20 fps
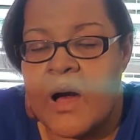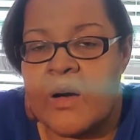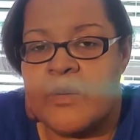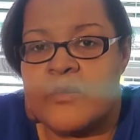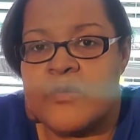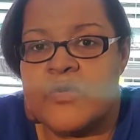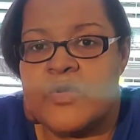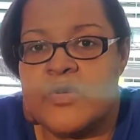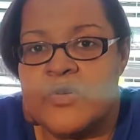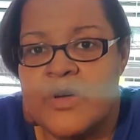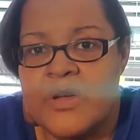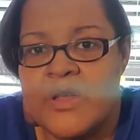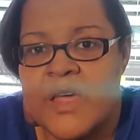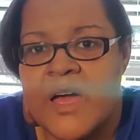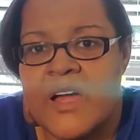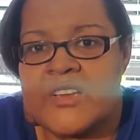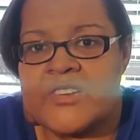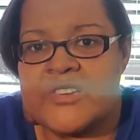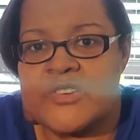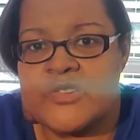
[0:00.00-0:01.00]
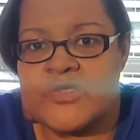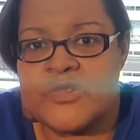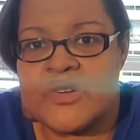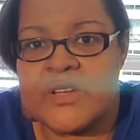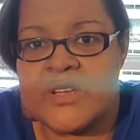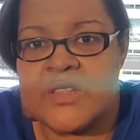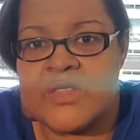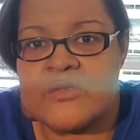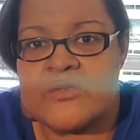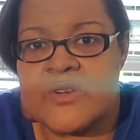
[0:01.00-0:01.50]
You can actually
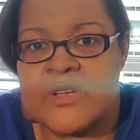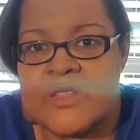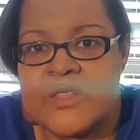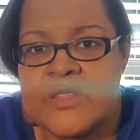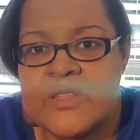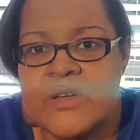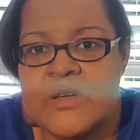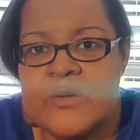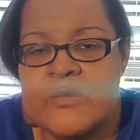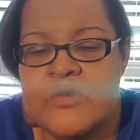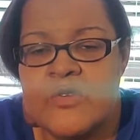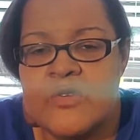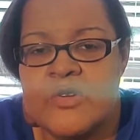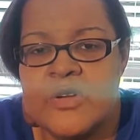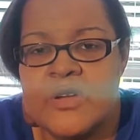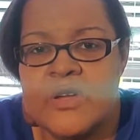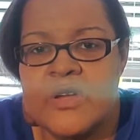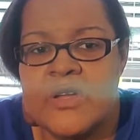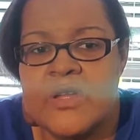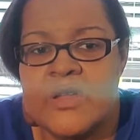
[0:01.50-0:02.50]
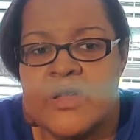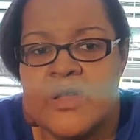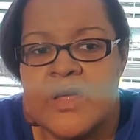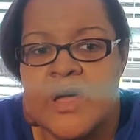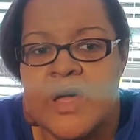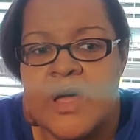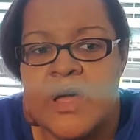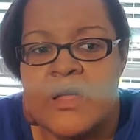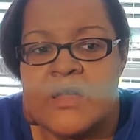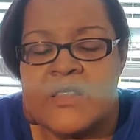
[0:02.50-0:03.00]
drink them. You can
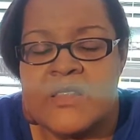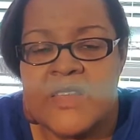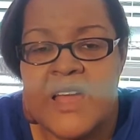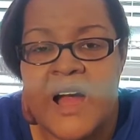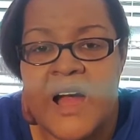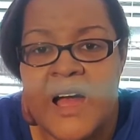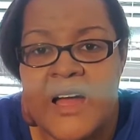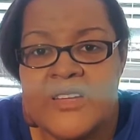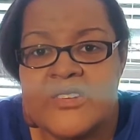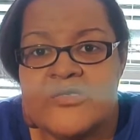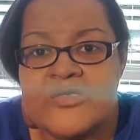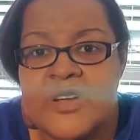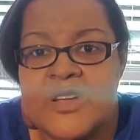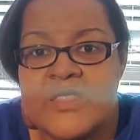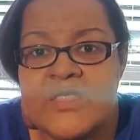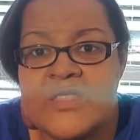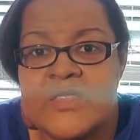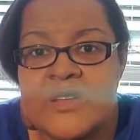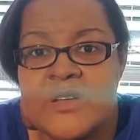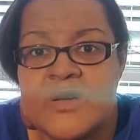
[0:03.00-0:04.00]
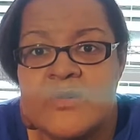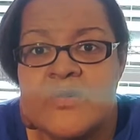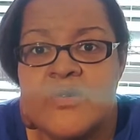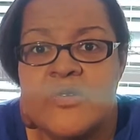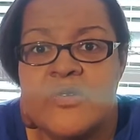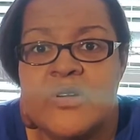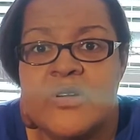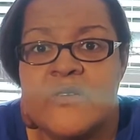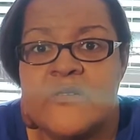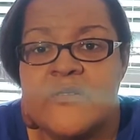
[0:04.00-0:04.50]
dehydrate them. You
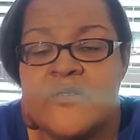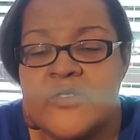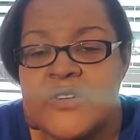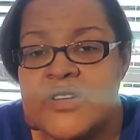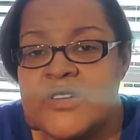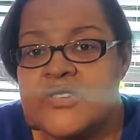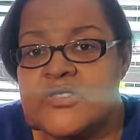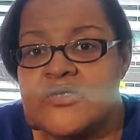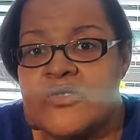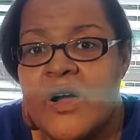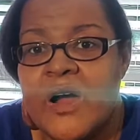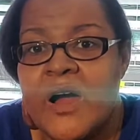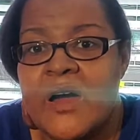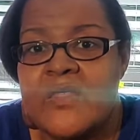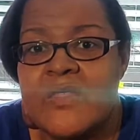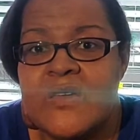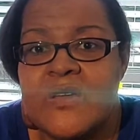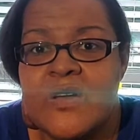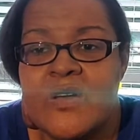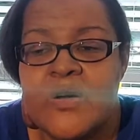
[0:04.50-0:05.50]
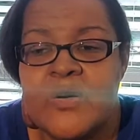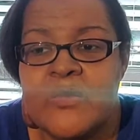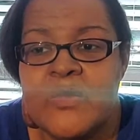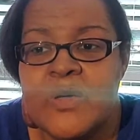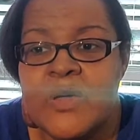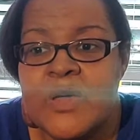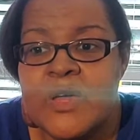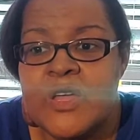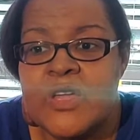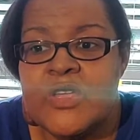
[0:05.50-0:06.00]
can freeze dry them.
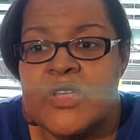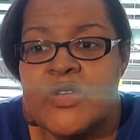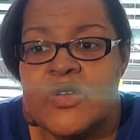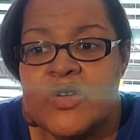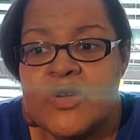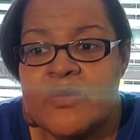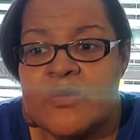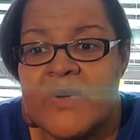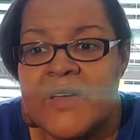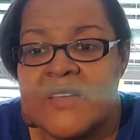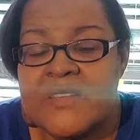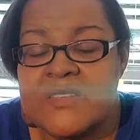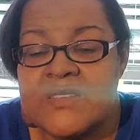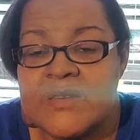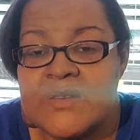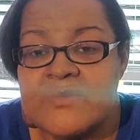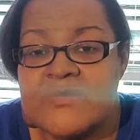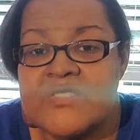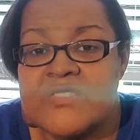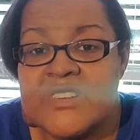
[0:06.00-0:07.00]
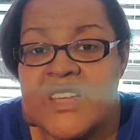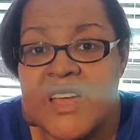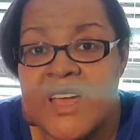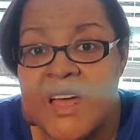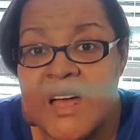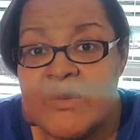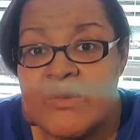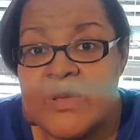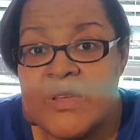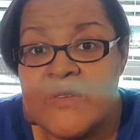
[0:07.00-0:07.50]
You can make some
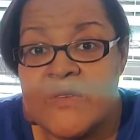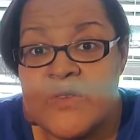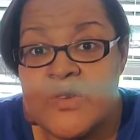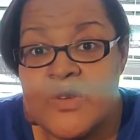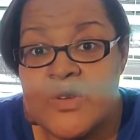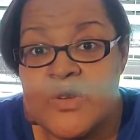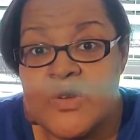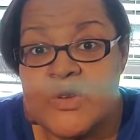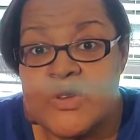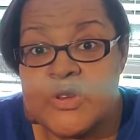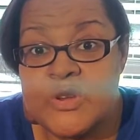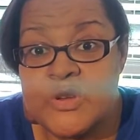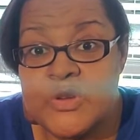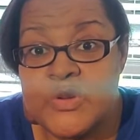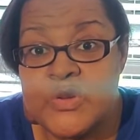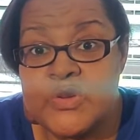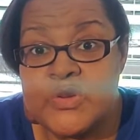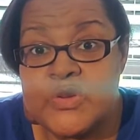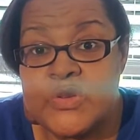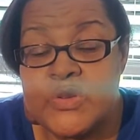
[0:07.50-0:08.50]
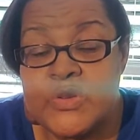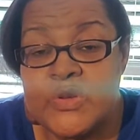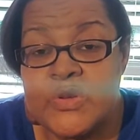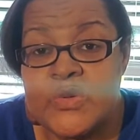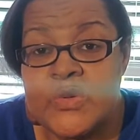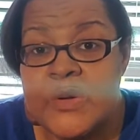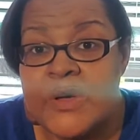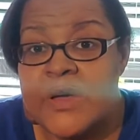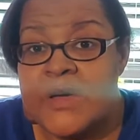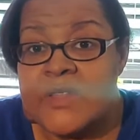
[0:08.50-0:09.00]
jam if you choose to.
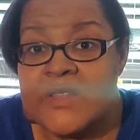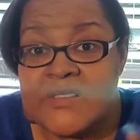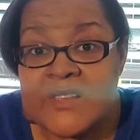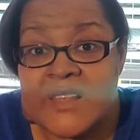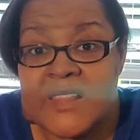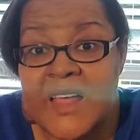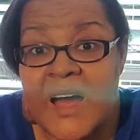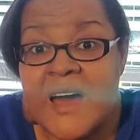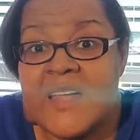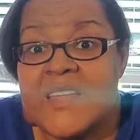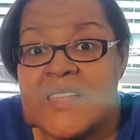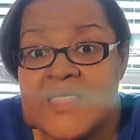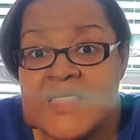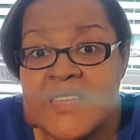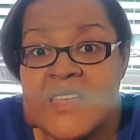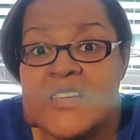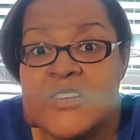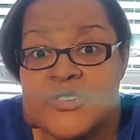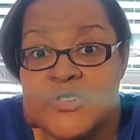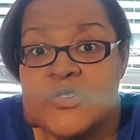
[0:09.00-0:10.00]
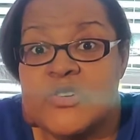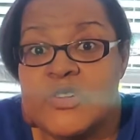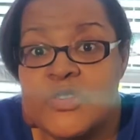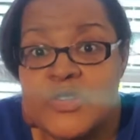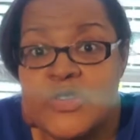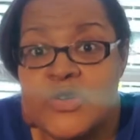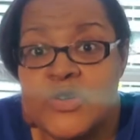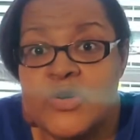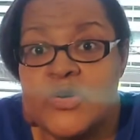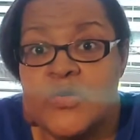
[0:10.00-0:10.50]
There's a lot of things you can
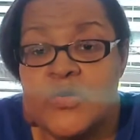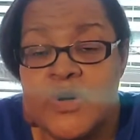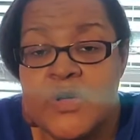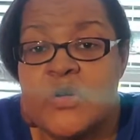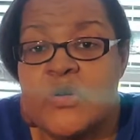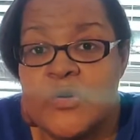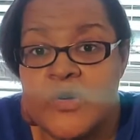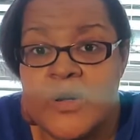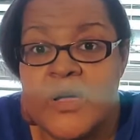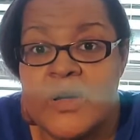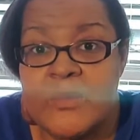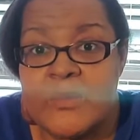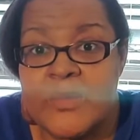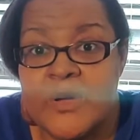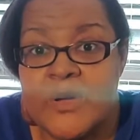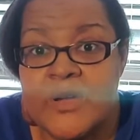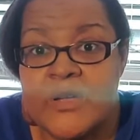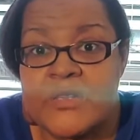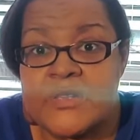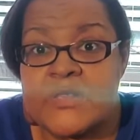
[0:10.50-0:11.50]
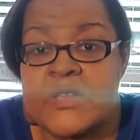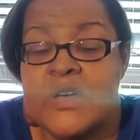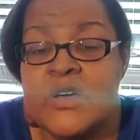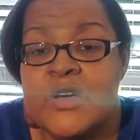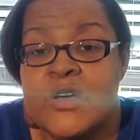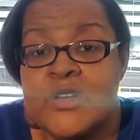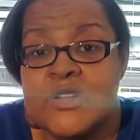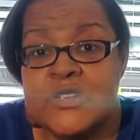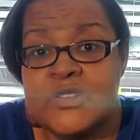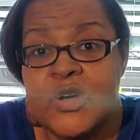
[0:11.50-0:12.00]
do with cranberries.
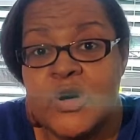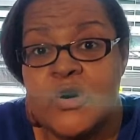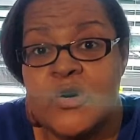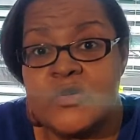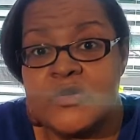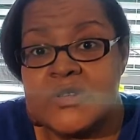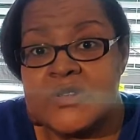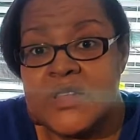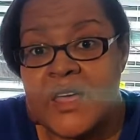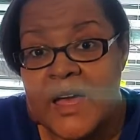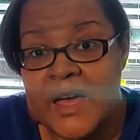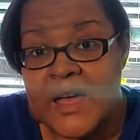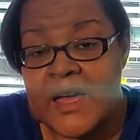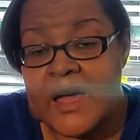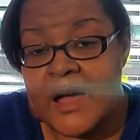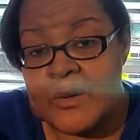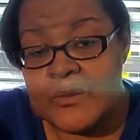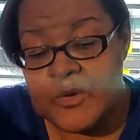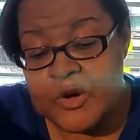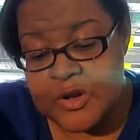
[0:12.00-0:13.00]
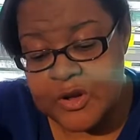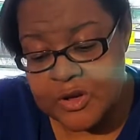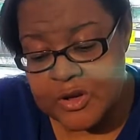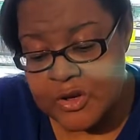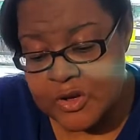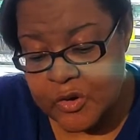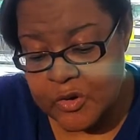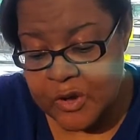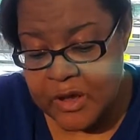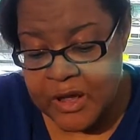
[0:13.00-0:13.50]
So today I'm going to
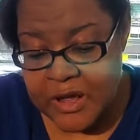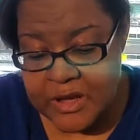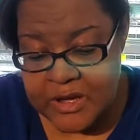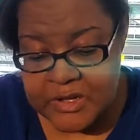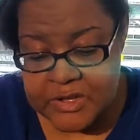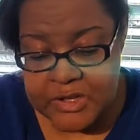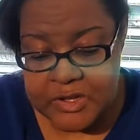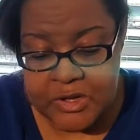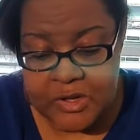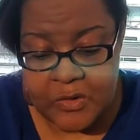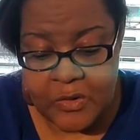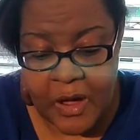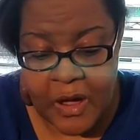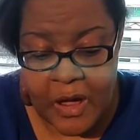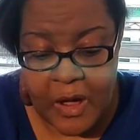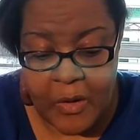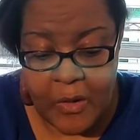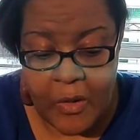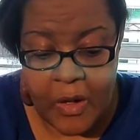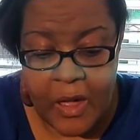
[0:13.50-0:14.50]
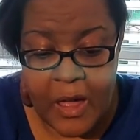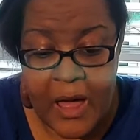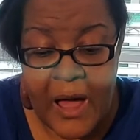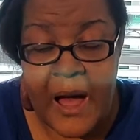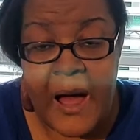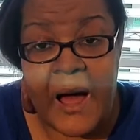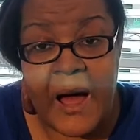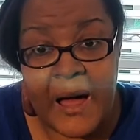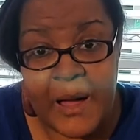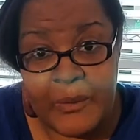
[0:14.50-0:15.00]
go ahead and show you how
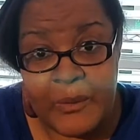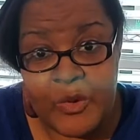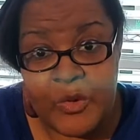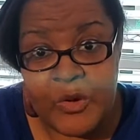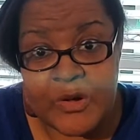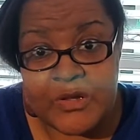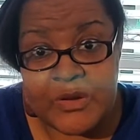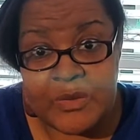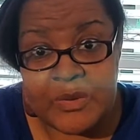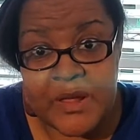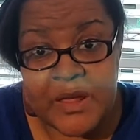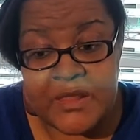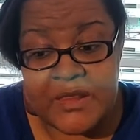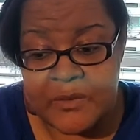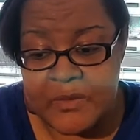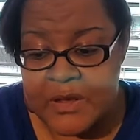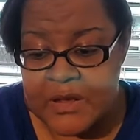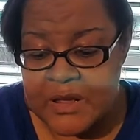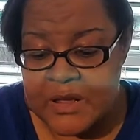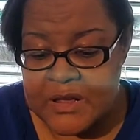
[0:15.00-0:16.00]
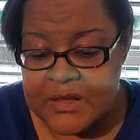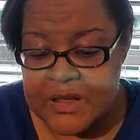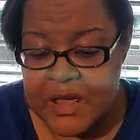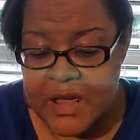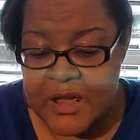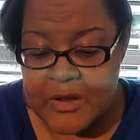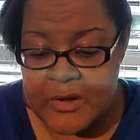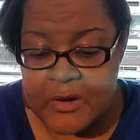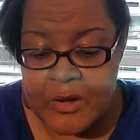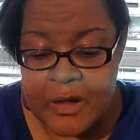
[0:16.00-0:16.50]
I'm going to plant them in a
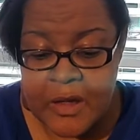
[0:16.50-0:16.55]
container.